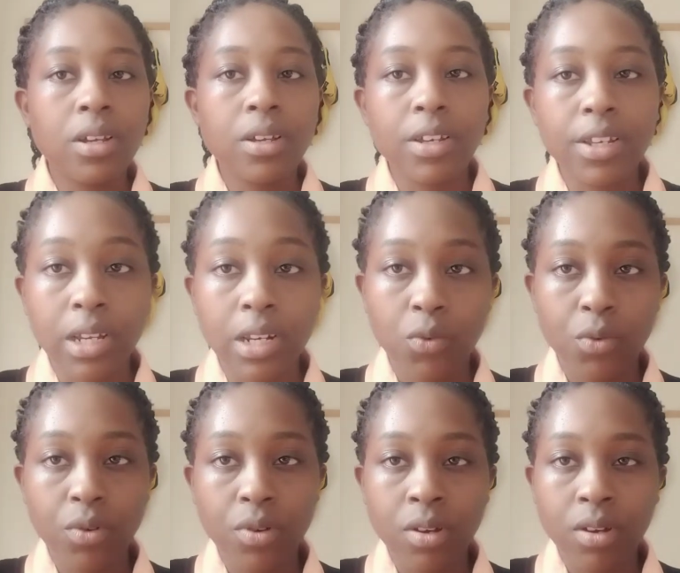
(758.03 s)
in an
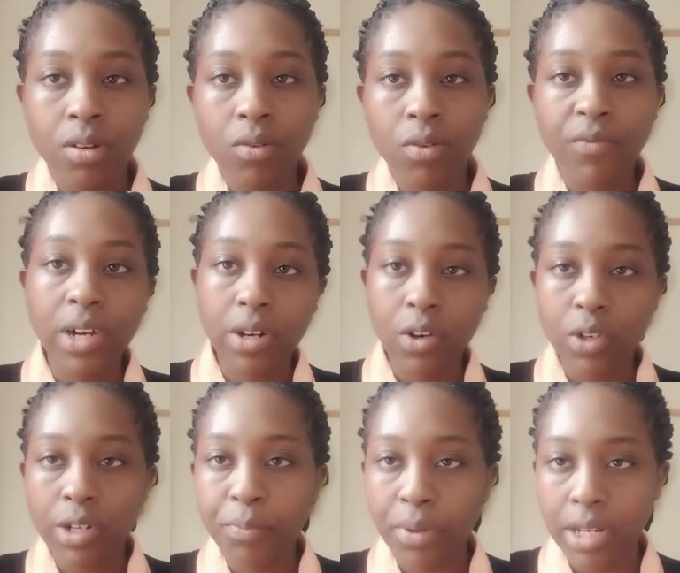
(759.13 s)

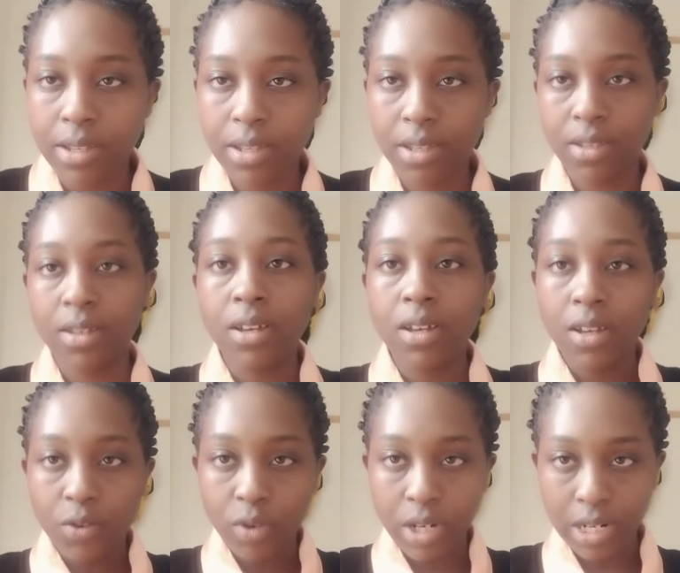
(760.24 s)
overcrowded place,
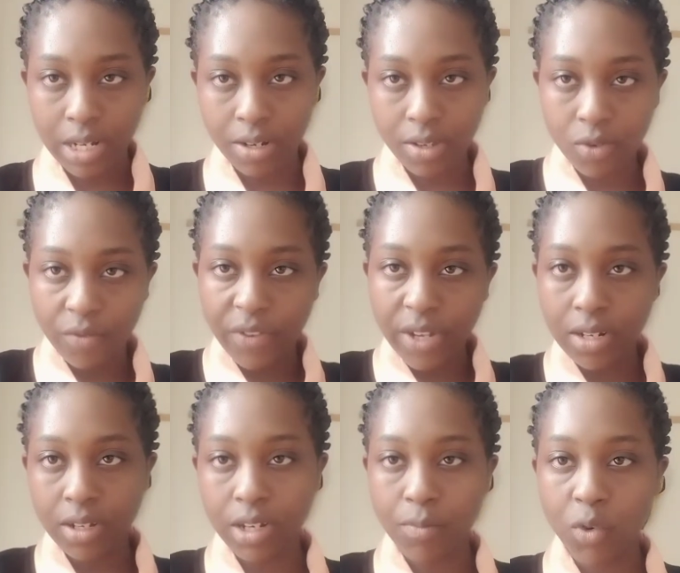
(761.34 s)
you're at a risk of
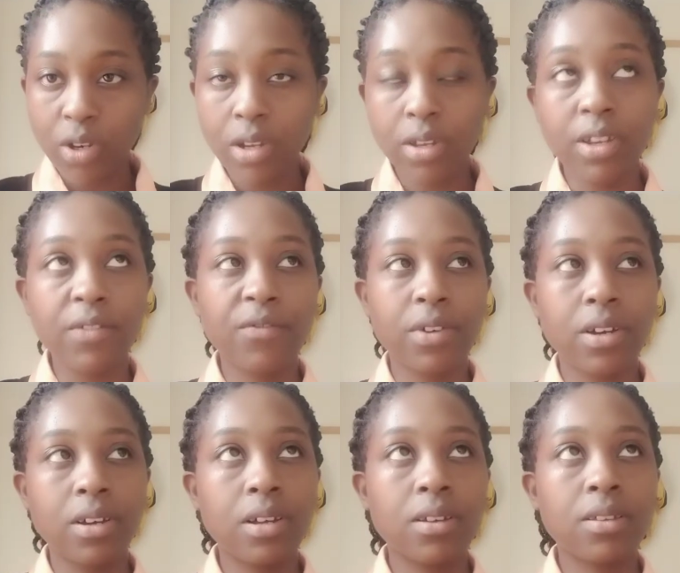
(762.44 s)
getting pneumonia. If
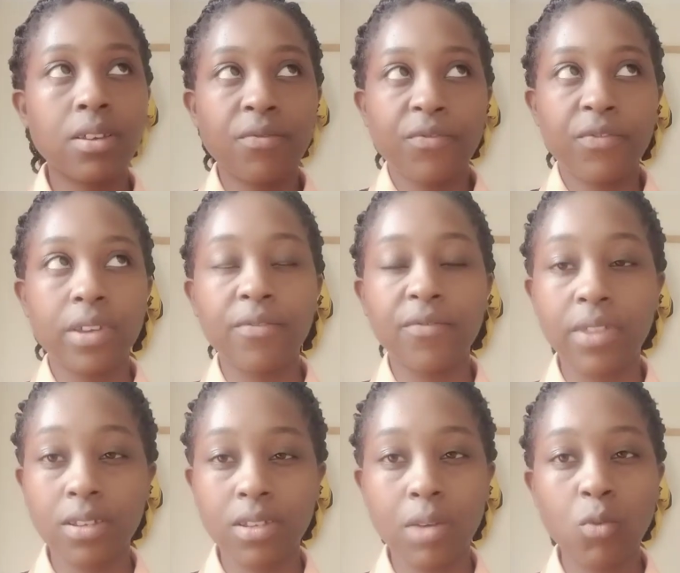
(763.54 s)
there's
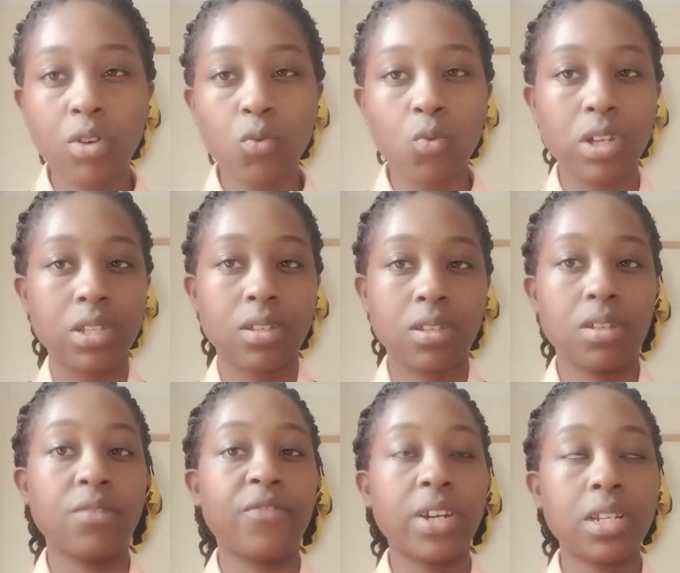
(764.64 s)
someone who was
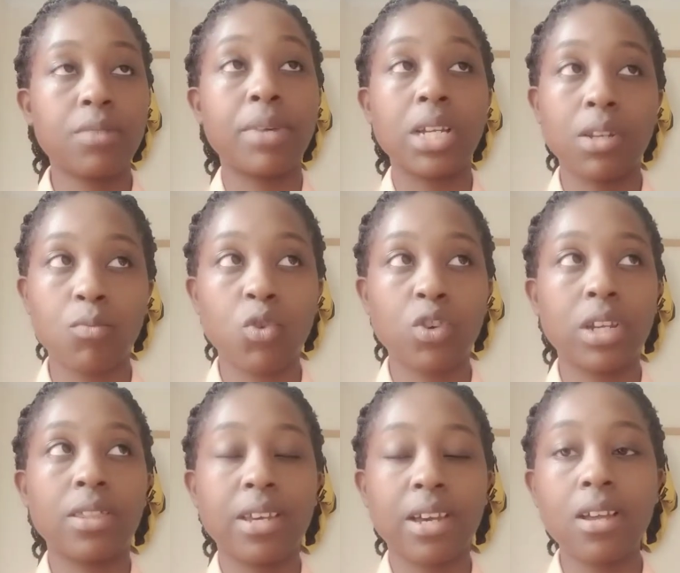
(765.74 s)
infected by pneumonia
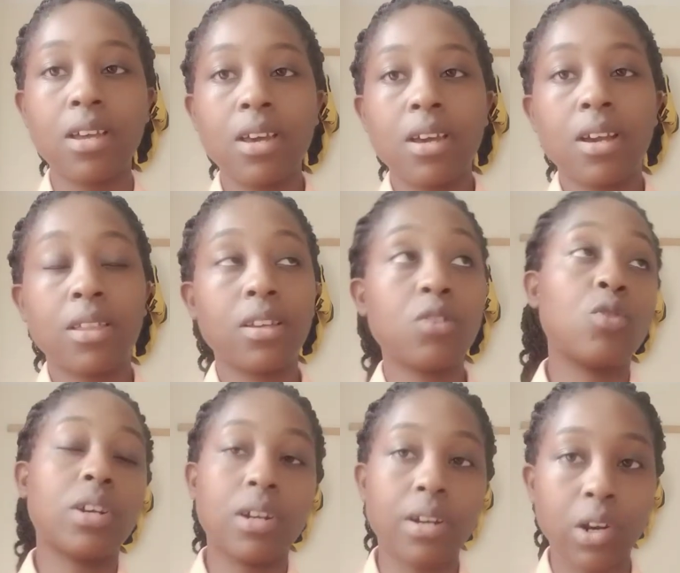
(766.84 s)
there, and then you are
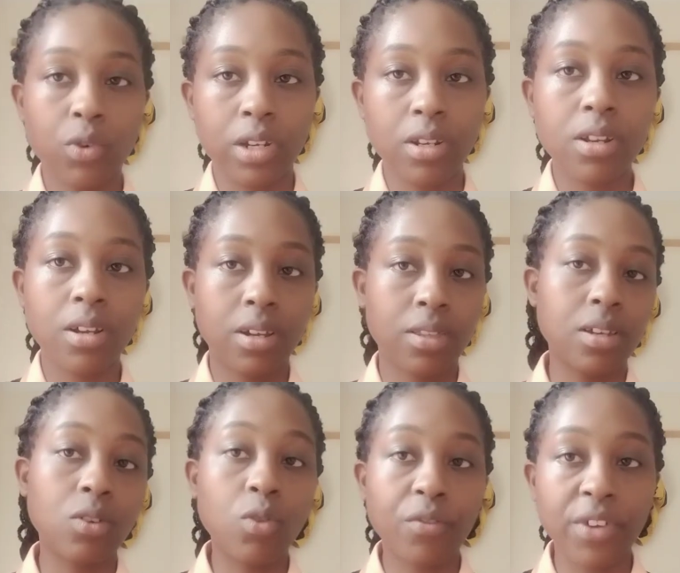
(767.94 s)
crowded and they are
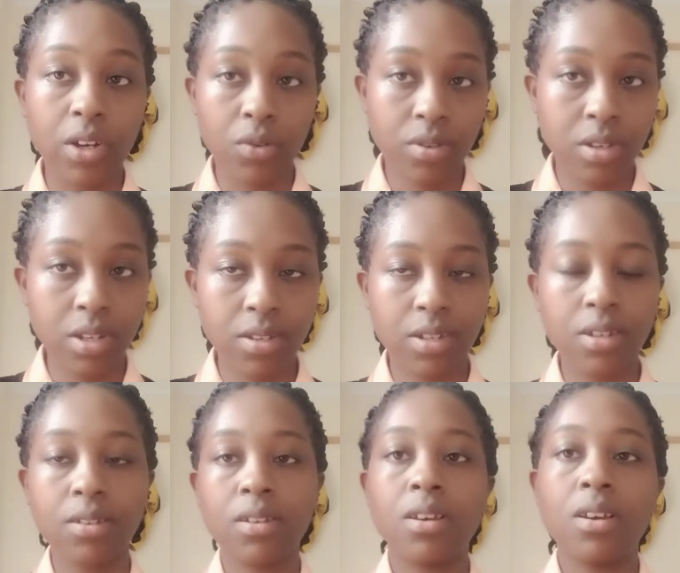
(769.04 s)
coughing or sneezing,
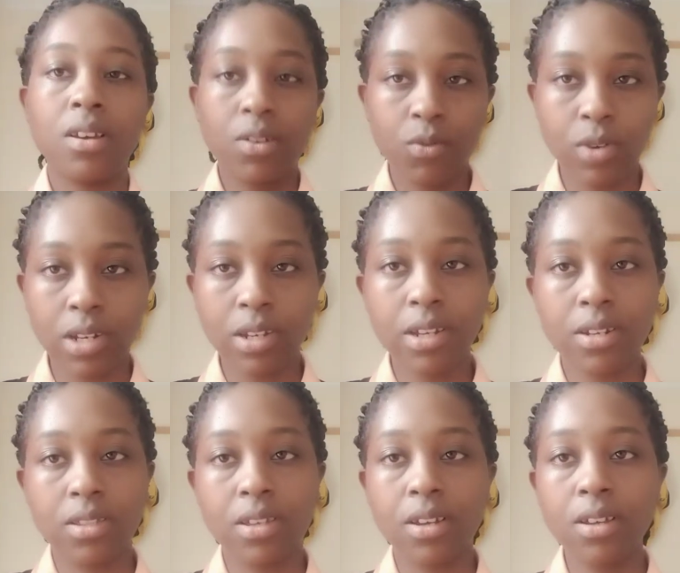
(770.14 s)
you can get
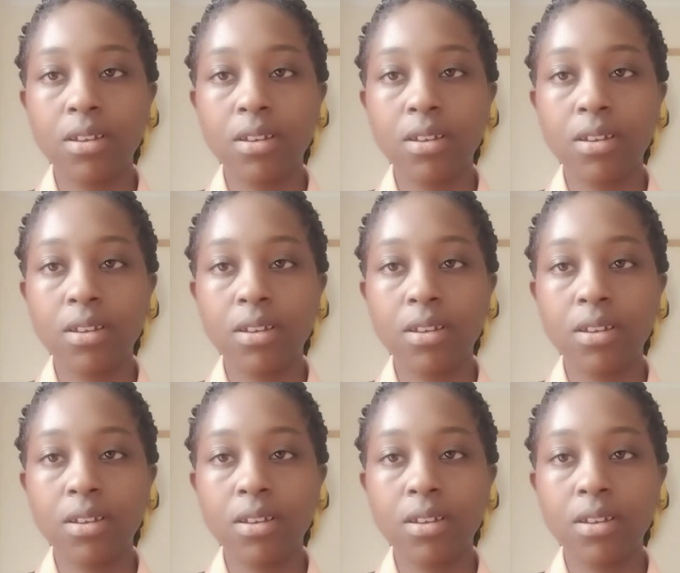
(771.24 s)
the